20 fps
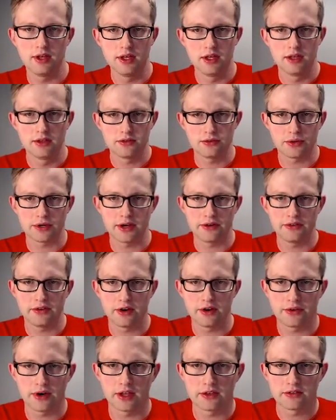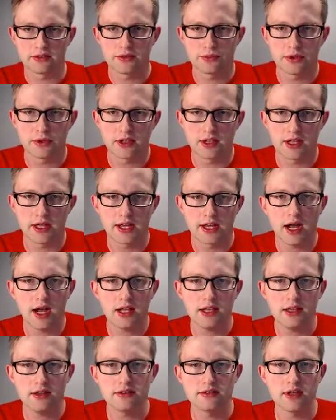So we'll get rid of the rest. With
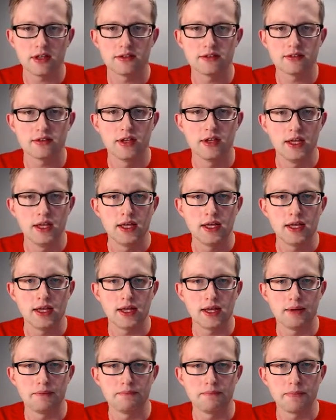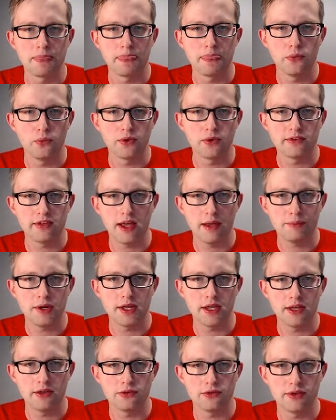glycolysis, what's happening
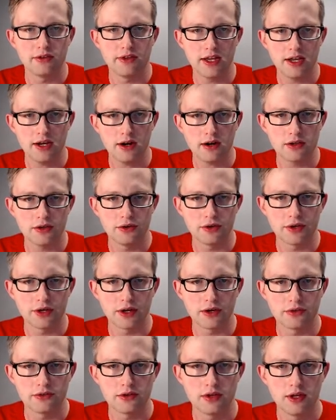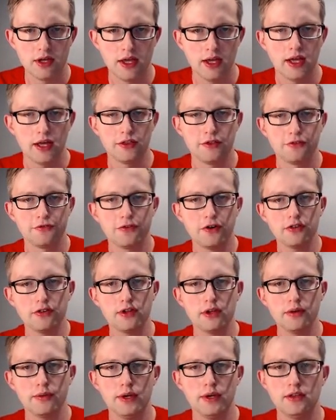is we take our glucose, and the first thing
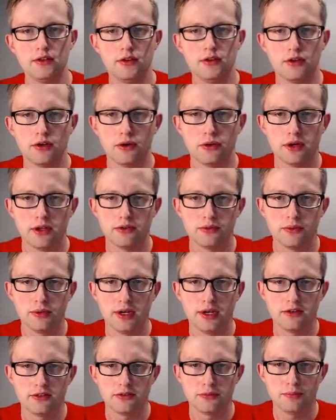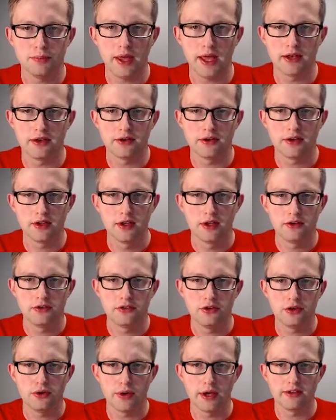we need to do is we need to spend
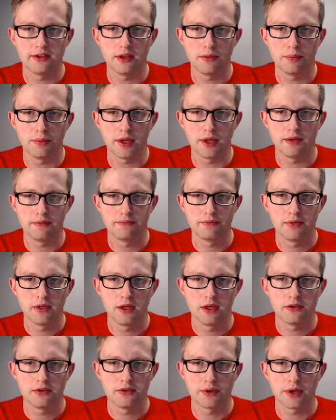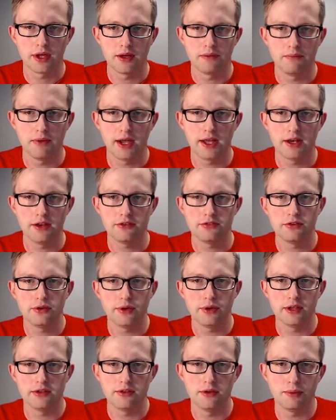2 ATP. So we got minus 2
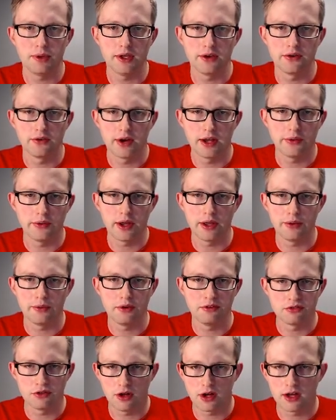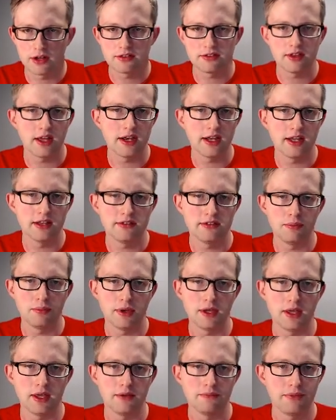ATP. Right away we've lost that
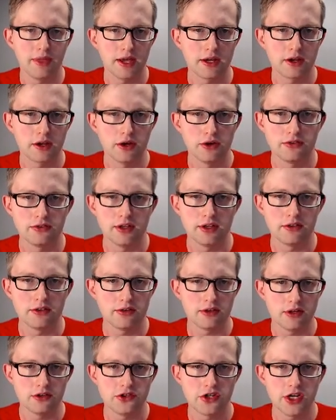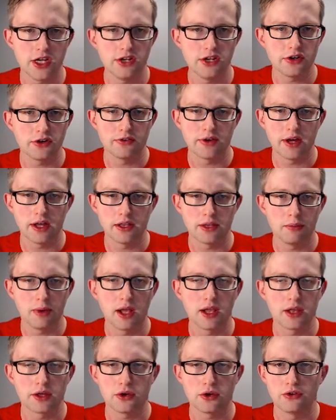ATP. That goes into changing around the
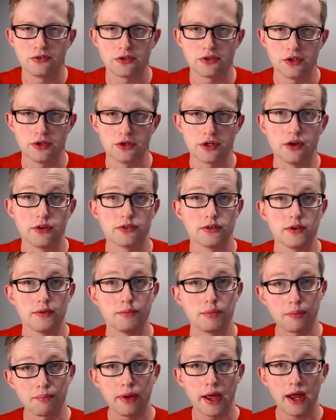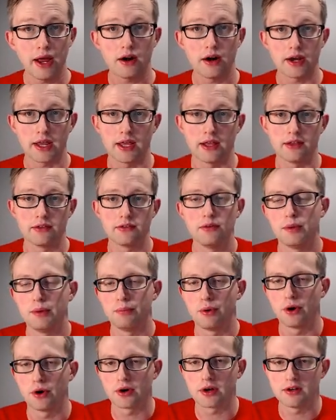molecule of glucose and preparing it to be
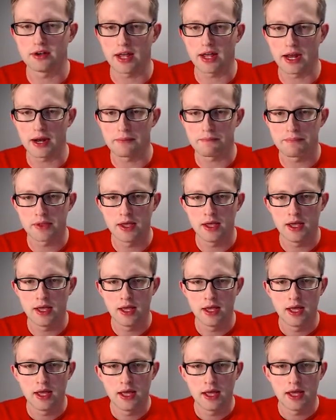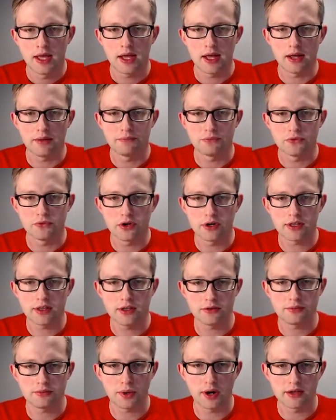broken down. During this
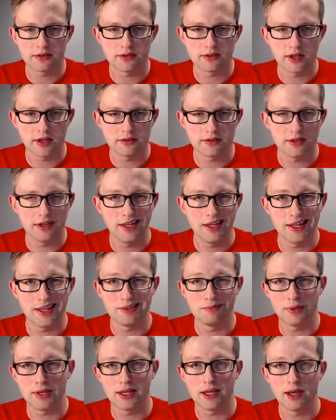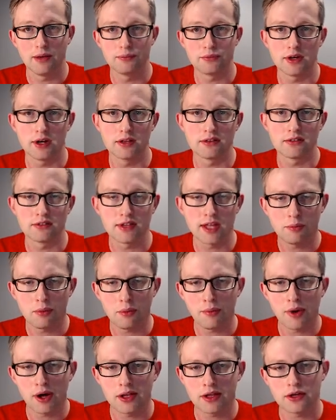process it becomes an unstable
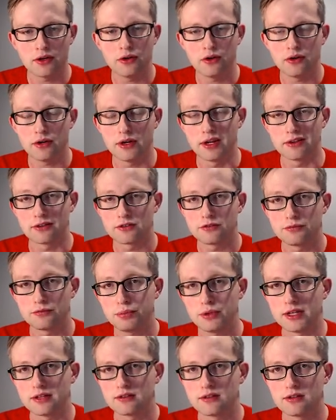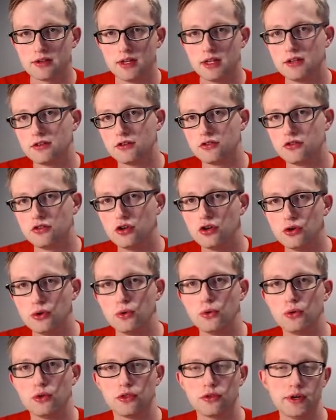molecule and it splits into 2
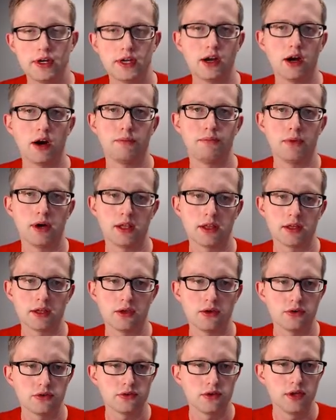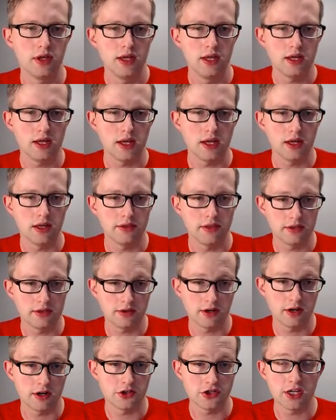3-carbon molecules. That's
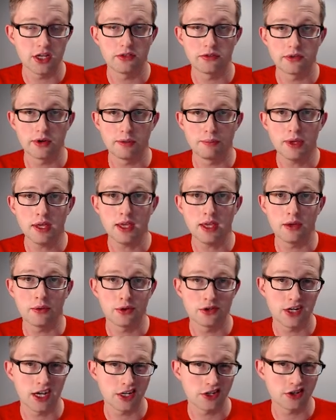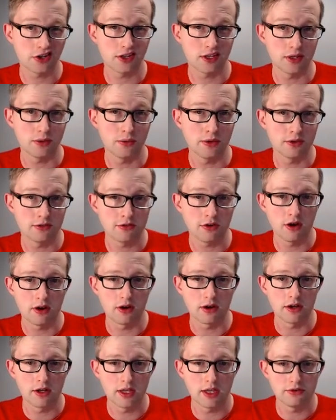our G3P, which actually we saw
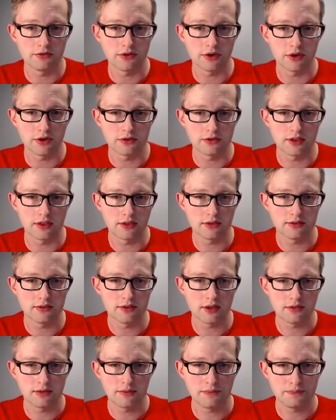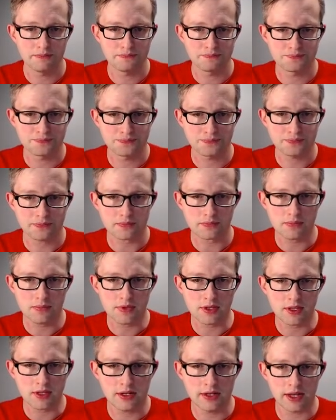in photosynthesis.
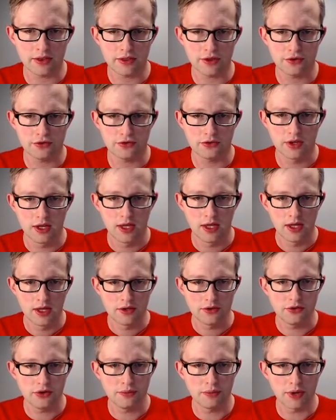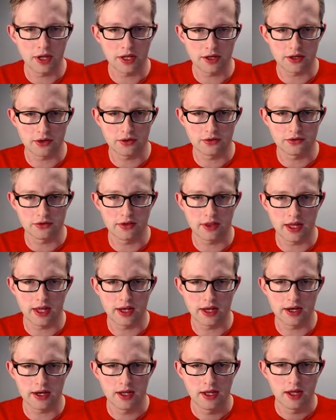Now those 2 molecules
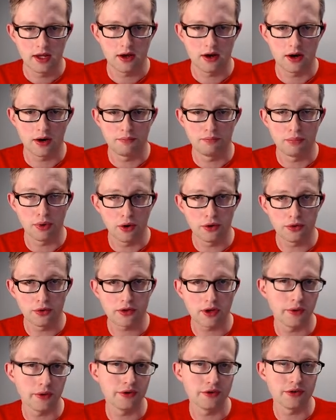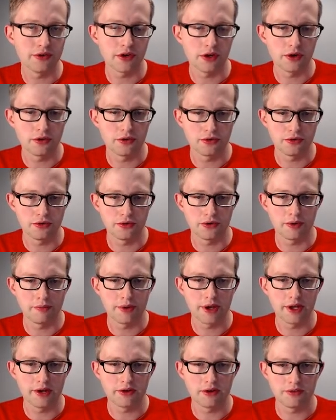then are both going to go through the
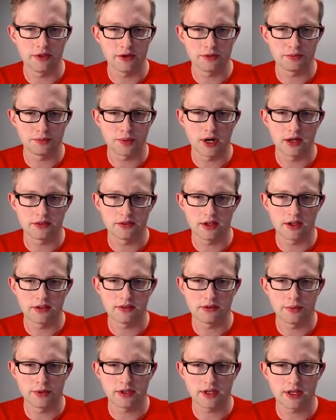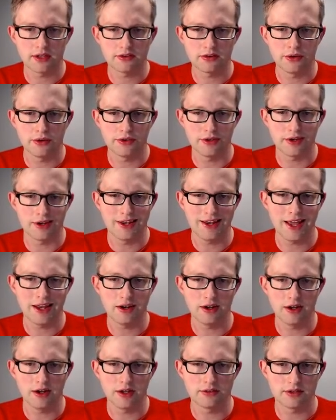remainder of this process, and what that's going to net
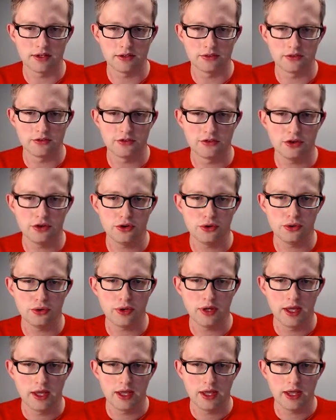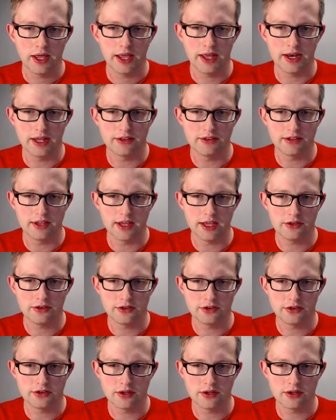us is 2 NADH